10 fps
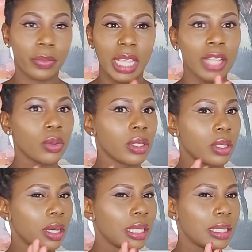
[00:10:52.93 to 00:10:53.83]
I don't want to
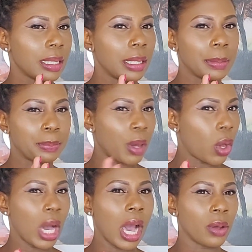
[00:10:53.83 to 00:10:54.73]
call it
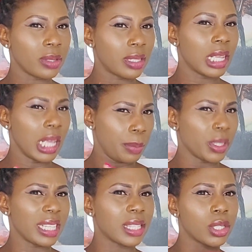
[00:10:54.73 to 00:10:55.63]
powerhouse,
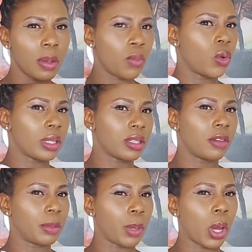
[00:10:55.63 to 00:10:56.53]
but it's somewhat
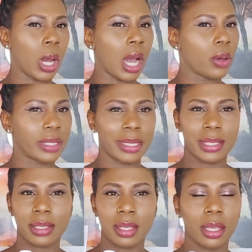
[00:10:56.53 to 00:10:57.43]
of a powerhouse.
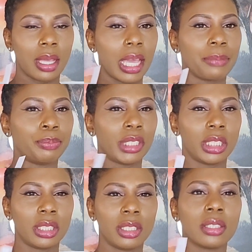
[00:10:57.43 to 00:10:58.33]
It's a
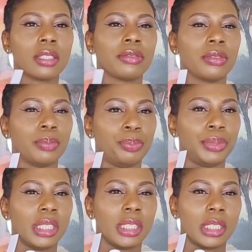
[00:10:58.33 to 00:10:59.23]
beautiful,
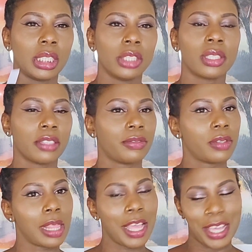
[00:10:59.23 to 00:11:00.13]

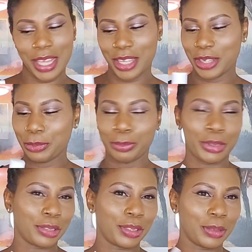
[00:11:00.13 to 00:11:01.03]
beautiful
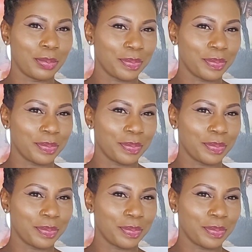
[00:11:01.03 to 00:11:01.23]
perfume,